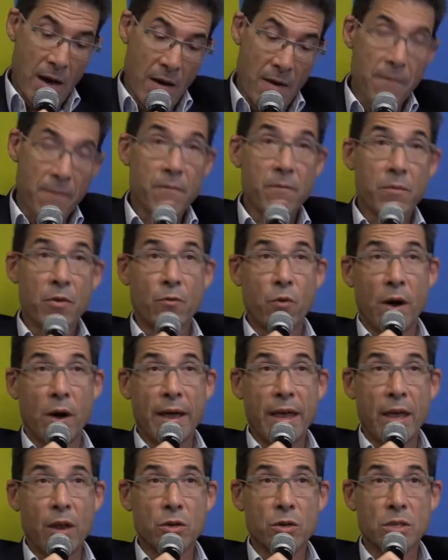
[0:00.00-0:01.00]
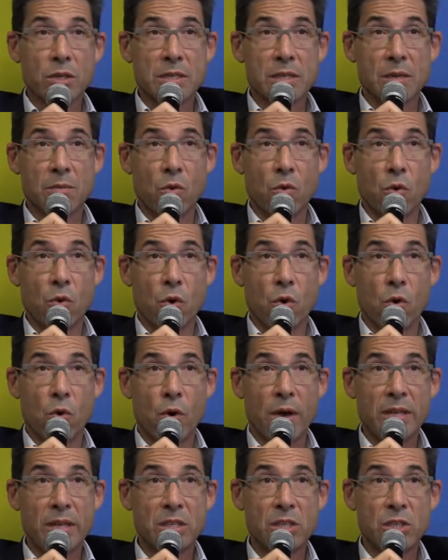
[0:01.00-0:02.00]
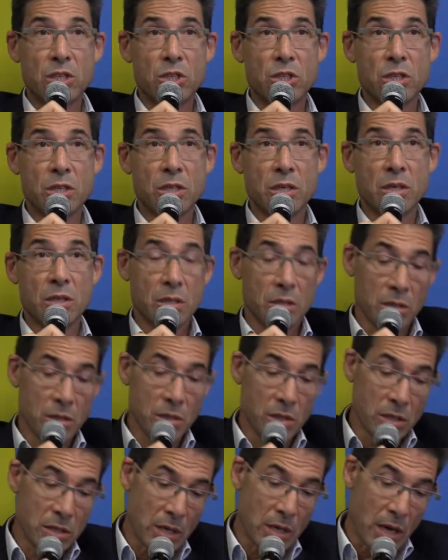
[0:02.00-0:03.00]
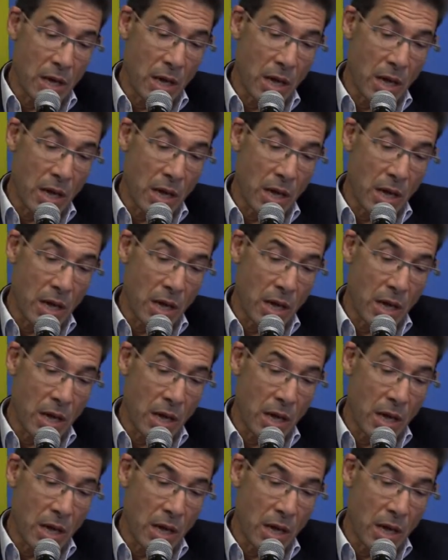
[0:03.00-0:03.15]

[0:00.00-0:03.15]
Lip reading: Before I get on to some more questions,